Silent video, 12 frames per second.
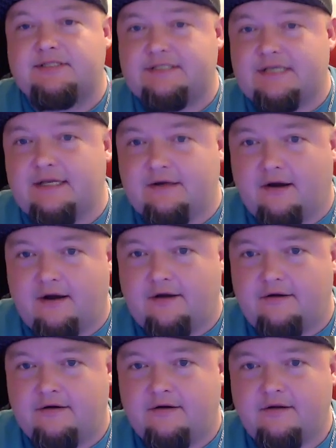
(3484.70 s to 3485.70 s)
sitting
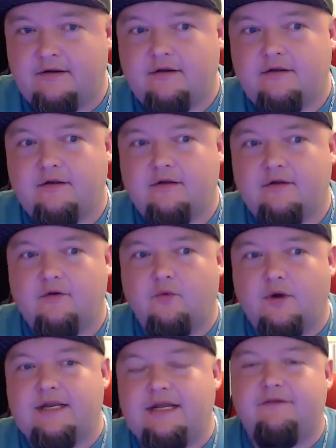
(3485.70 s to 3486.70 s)
on
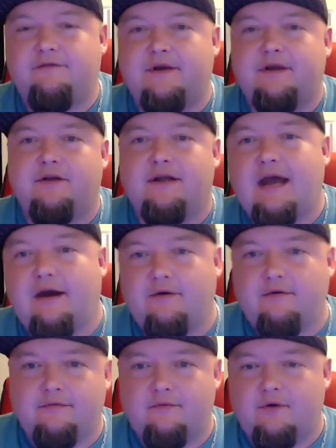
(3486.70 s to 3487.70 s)
when he figured it out,
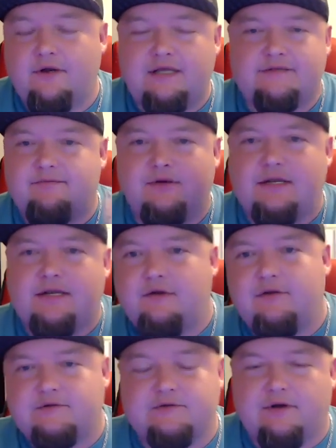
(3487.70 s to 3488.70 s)
when he's when he
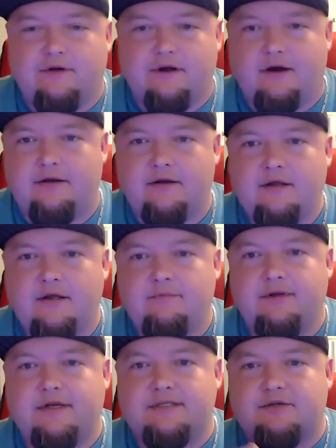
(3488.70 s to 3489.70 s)
knew this was going on
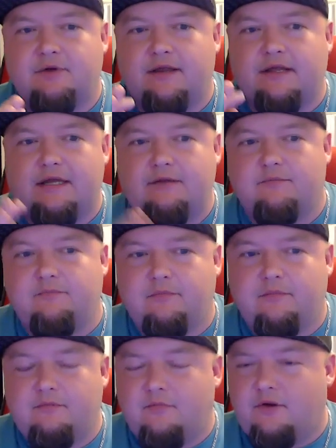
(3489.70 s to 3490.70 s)
because the way that he
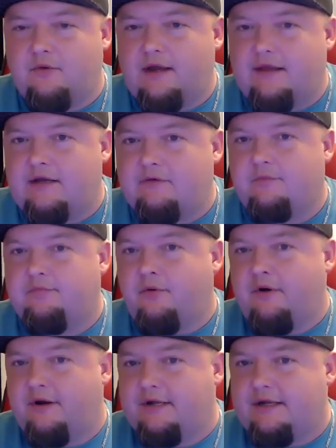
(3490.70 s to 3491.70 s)
the way that he
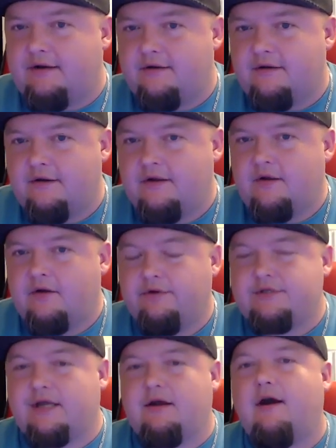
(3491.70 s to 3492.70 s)
reported it
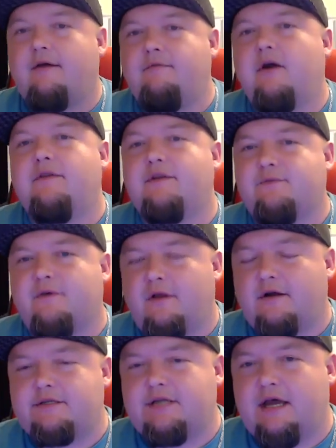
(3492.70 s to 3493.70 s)
was like, "Oh, I've known this for a
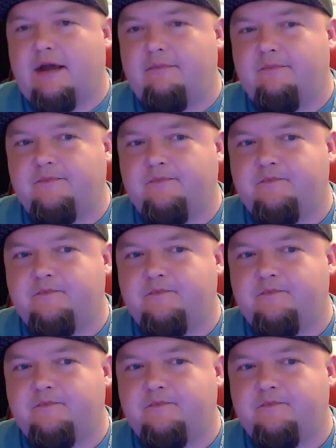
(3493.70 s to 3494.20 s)
long time,"